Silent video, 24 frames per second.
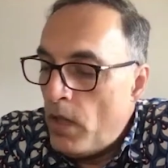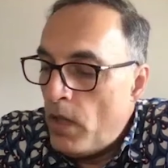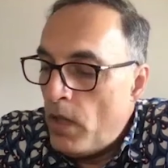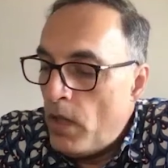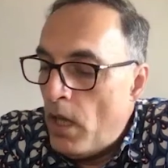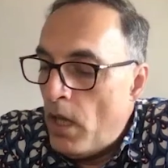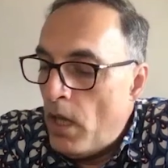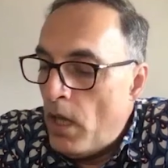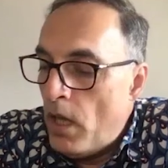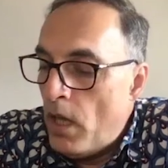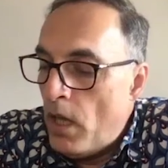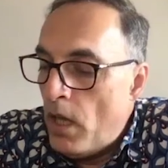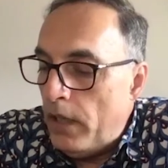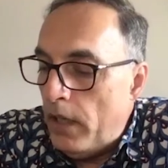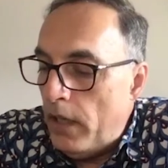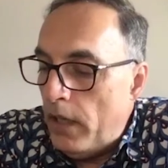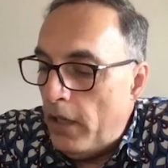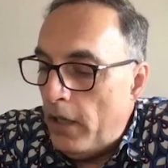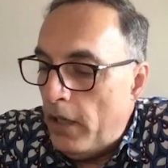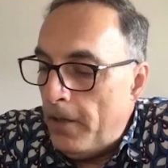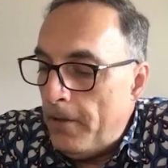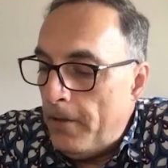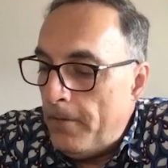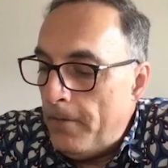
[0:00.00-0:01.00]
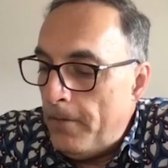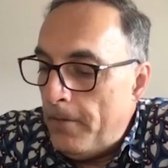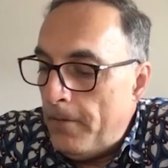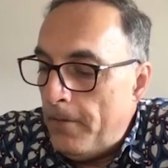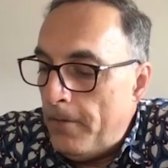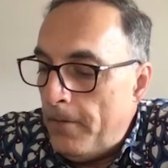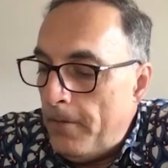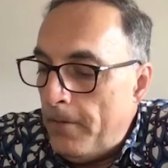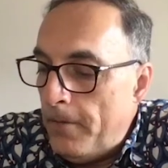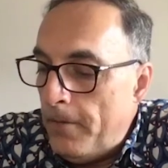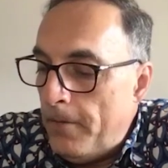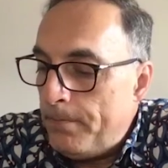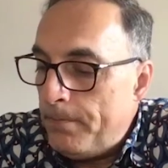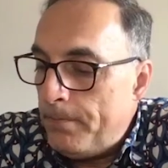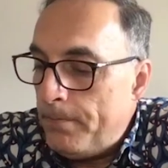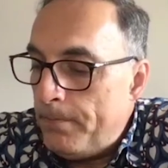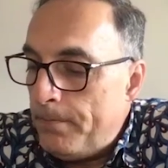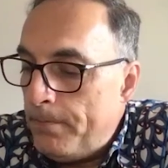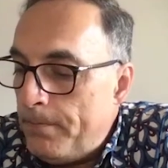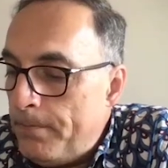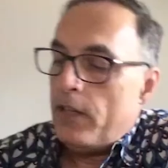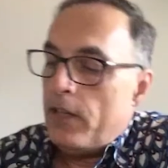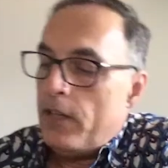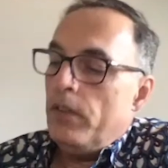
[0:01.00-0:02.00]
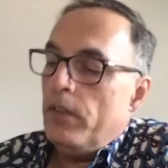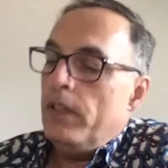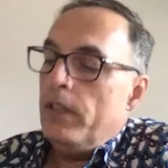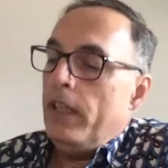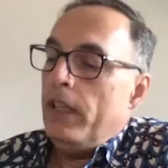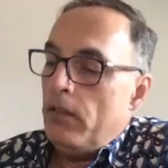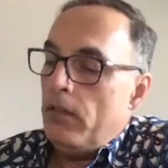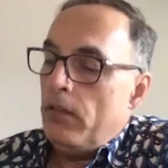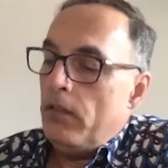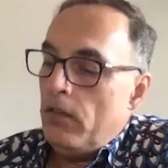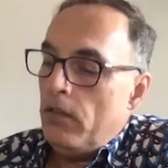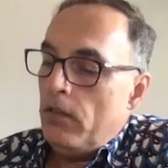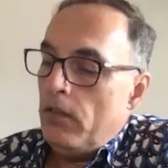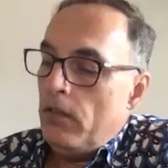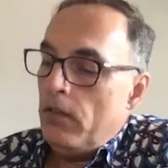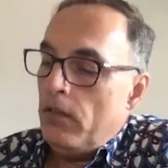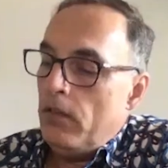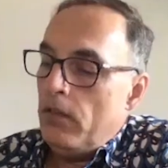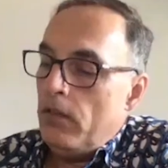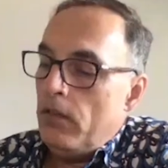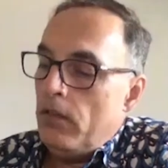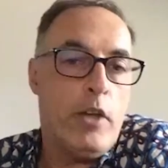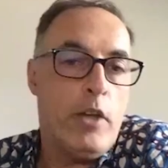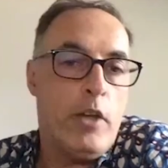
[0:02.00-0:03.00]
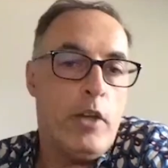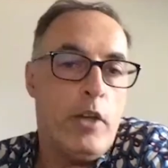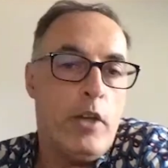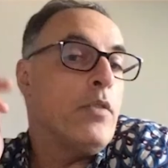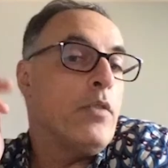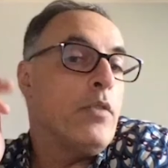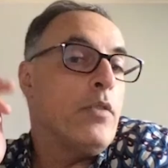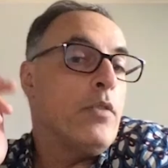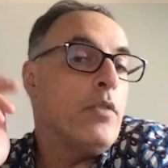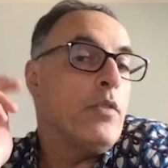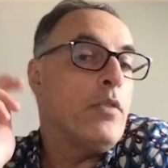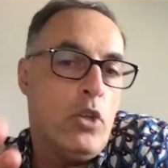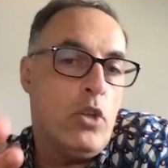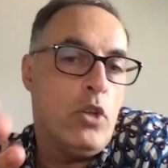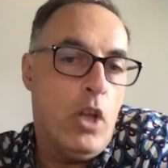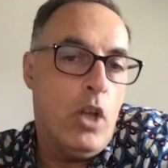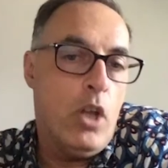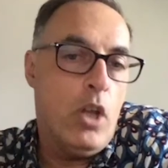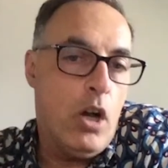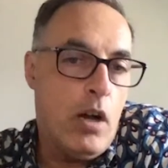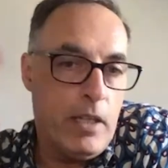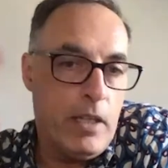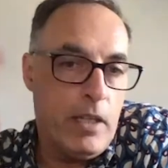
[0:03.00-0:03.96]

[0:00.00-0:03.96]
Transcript: But so Dayton, Ohio, as you know, I mean,